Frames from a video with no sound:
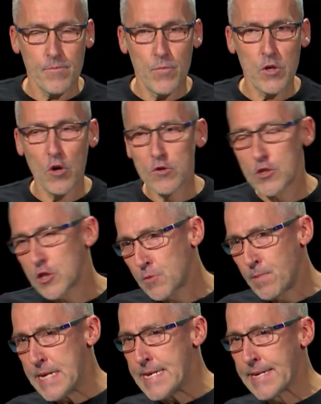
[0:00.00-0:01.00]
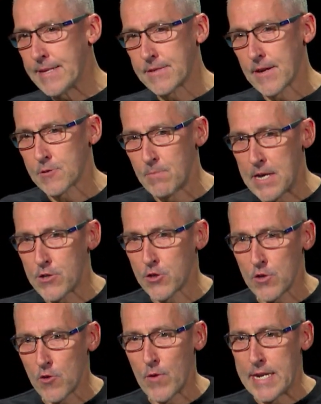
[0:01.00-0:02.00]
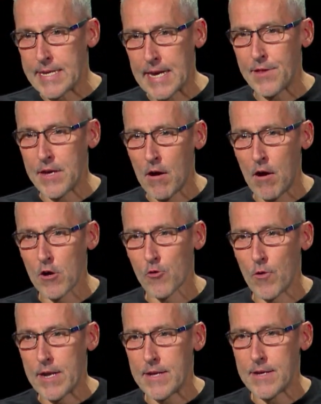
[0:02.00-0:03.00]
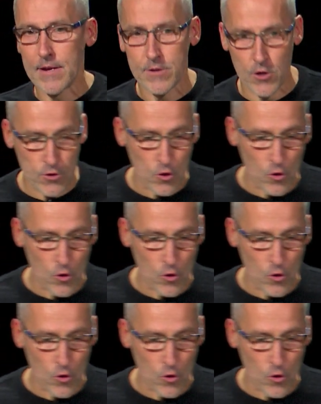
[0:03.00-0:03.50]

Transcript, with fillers: But God's speaking to us. Make sure you're ready. Get the ark ready. Your,